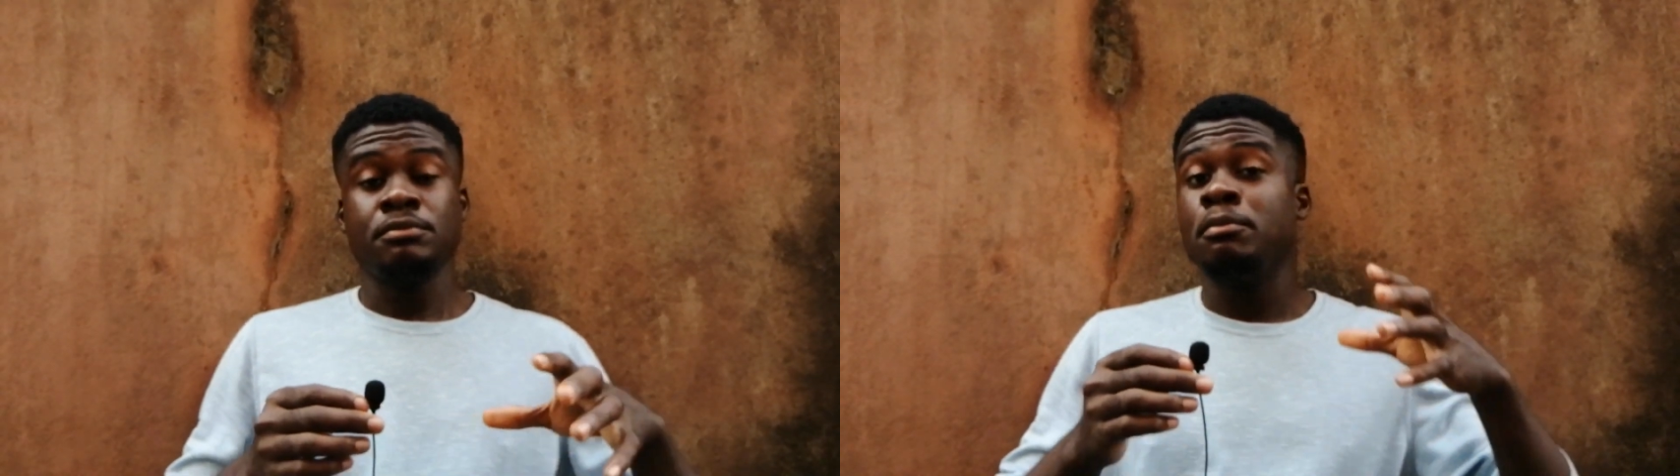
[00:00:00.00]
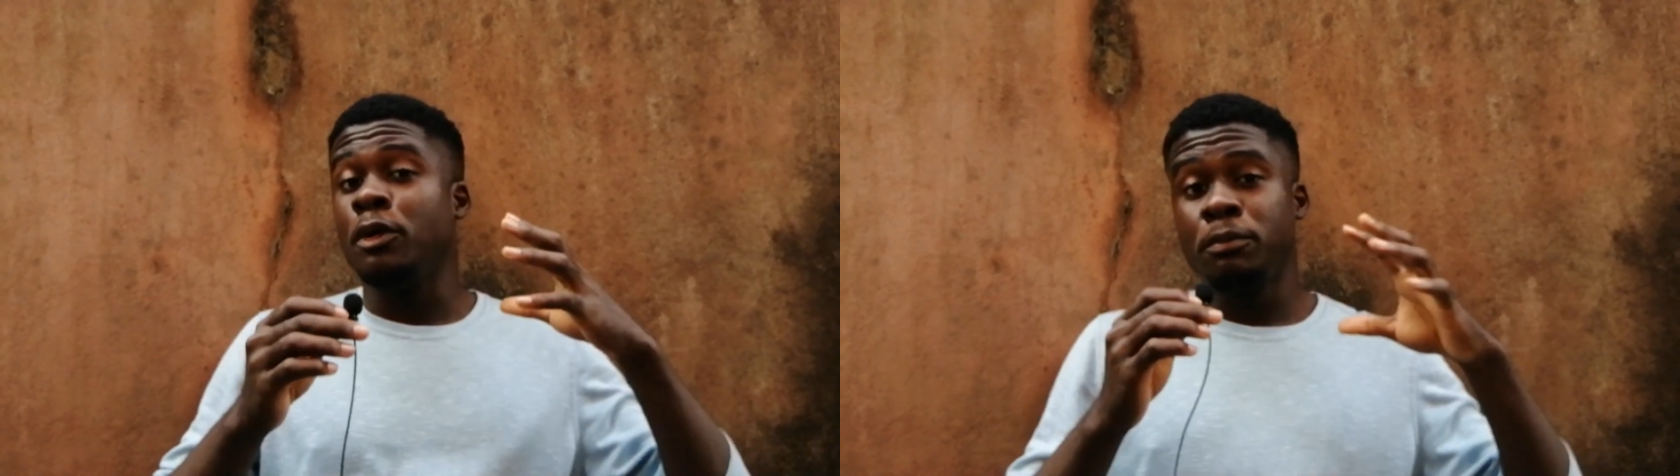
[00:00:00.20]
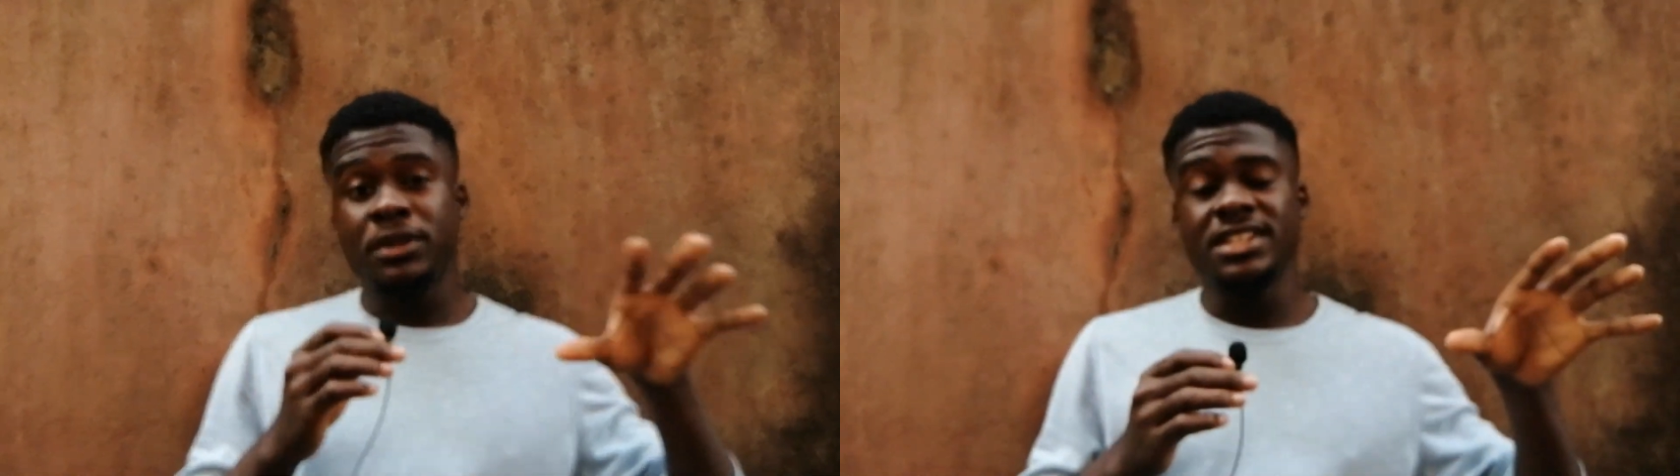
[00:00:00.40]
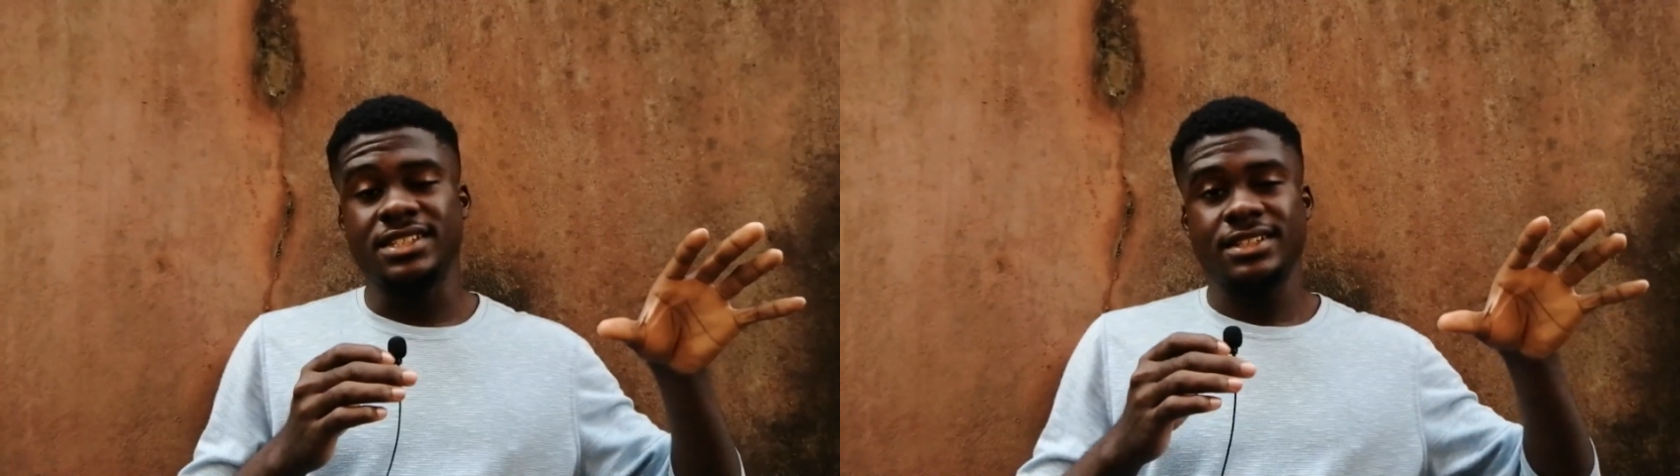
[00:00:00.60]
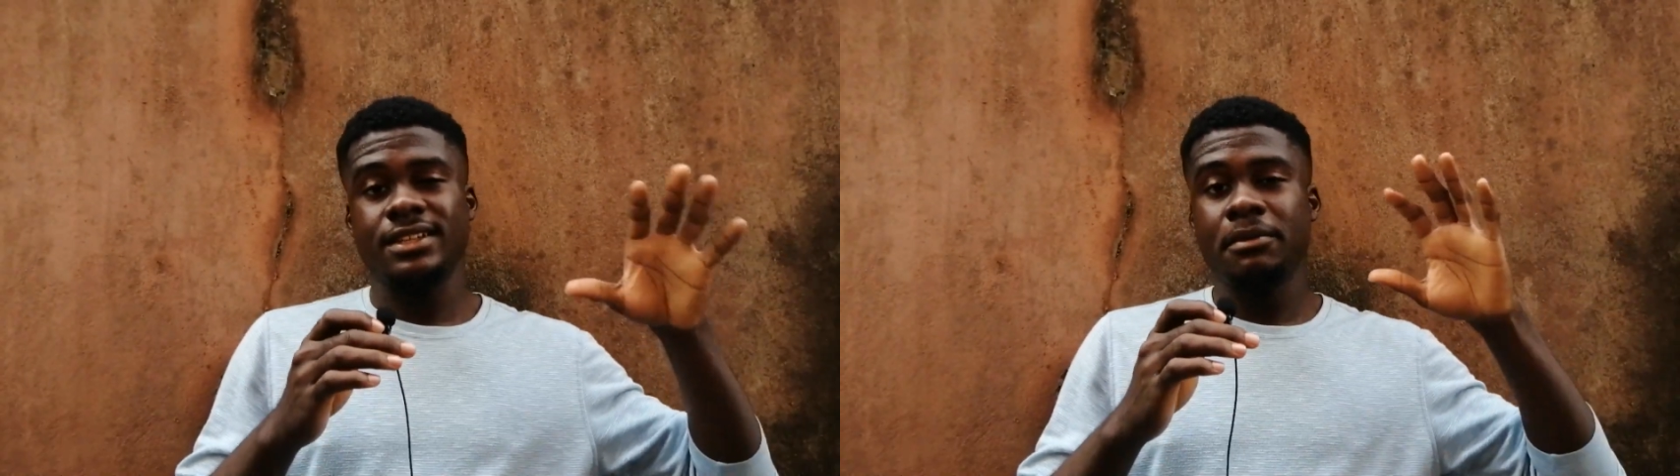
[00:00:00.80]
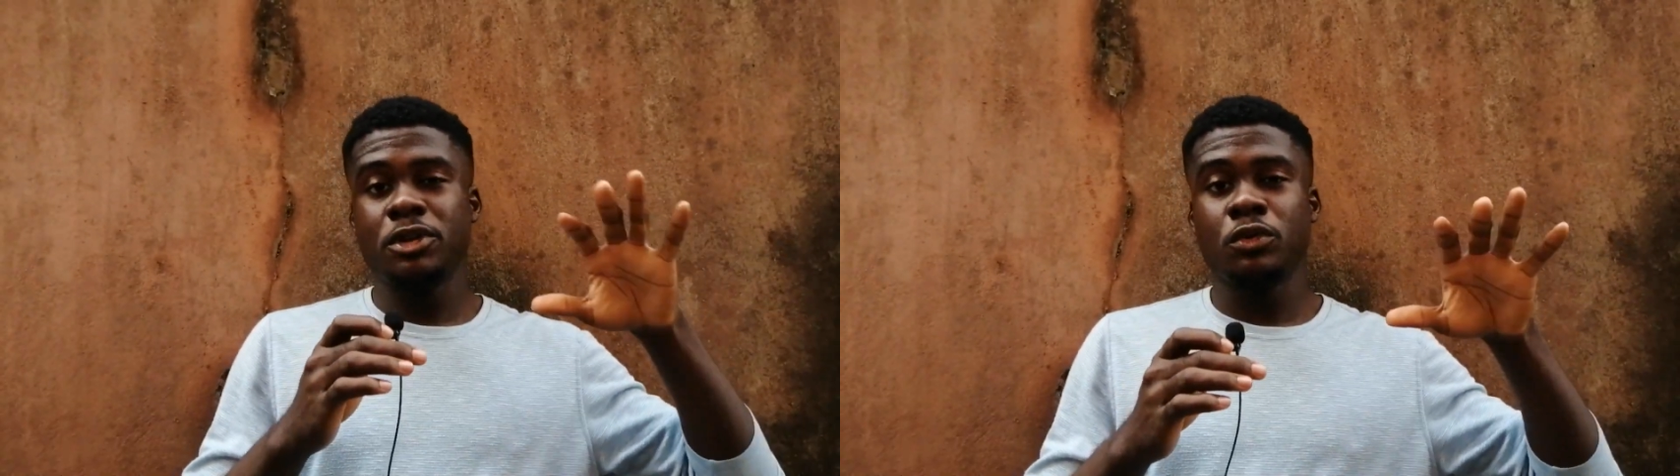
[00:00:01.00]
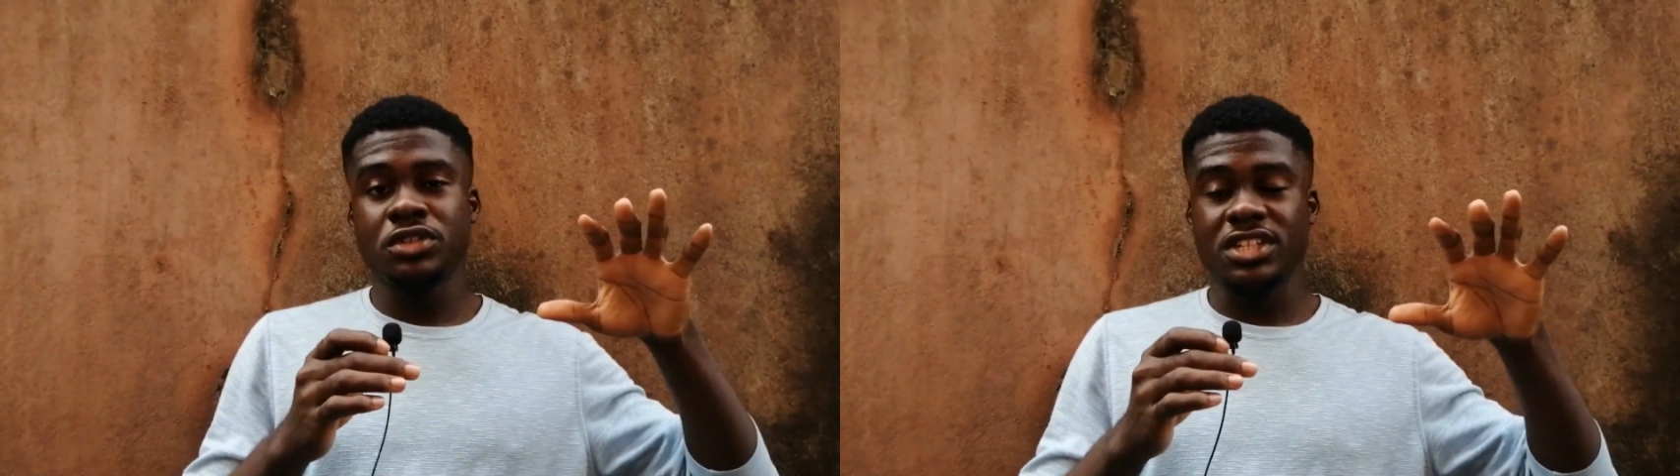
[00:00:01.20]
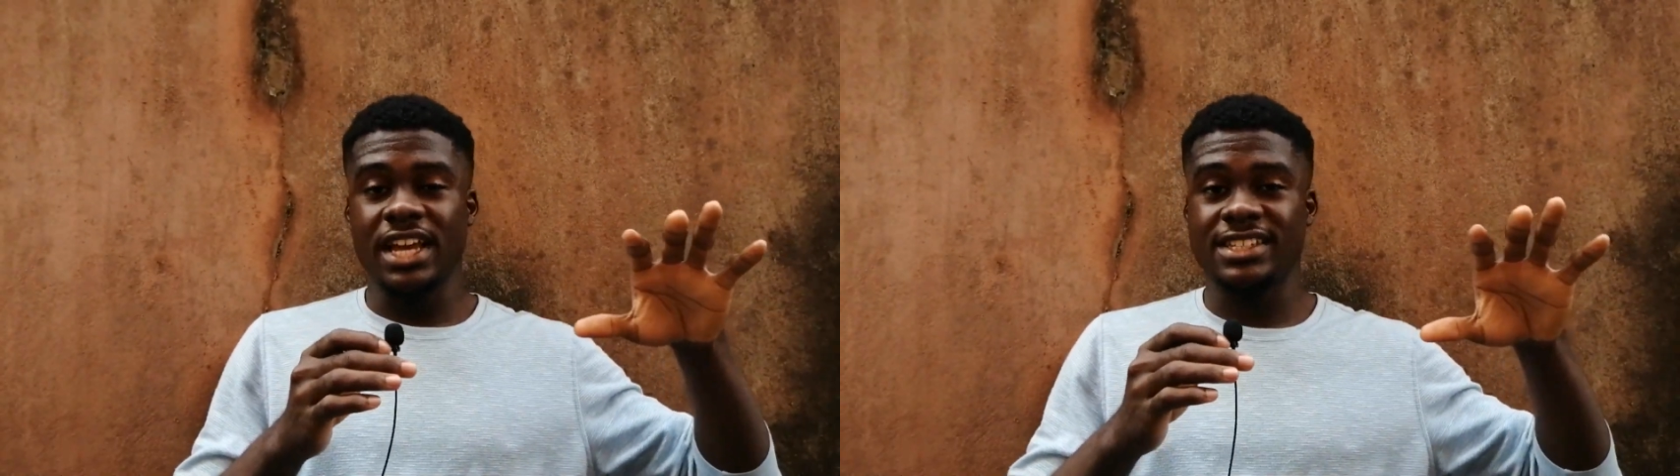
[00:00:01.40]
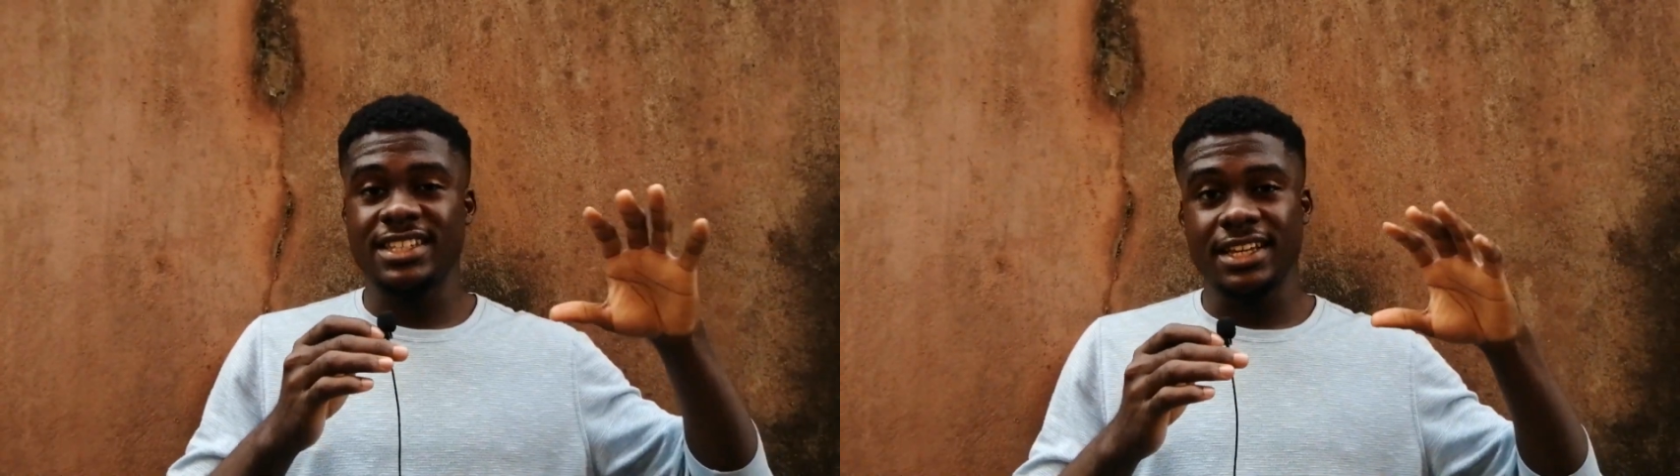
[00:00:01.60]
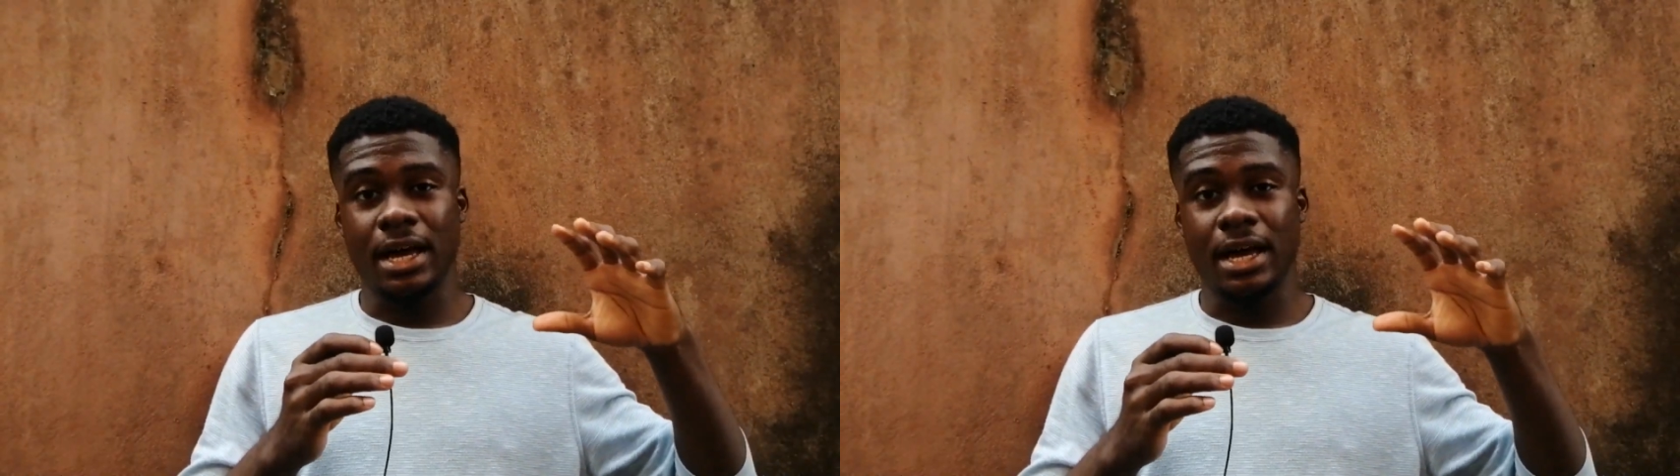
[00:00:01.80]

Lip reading: But please, let me know what you guys think